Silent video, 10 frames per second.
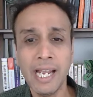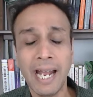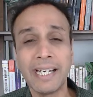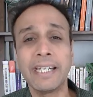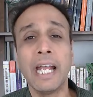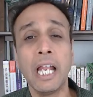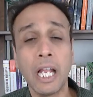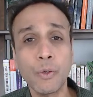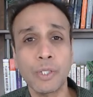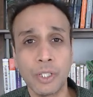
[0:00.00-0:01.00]
and it
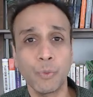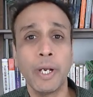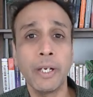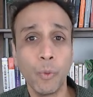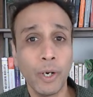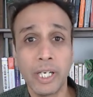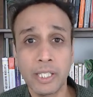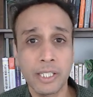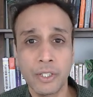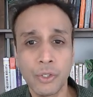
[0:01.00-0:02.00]
allows us, why is
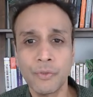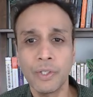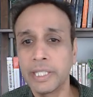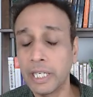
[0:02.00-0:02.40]
it useful? It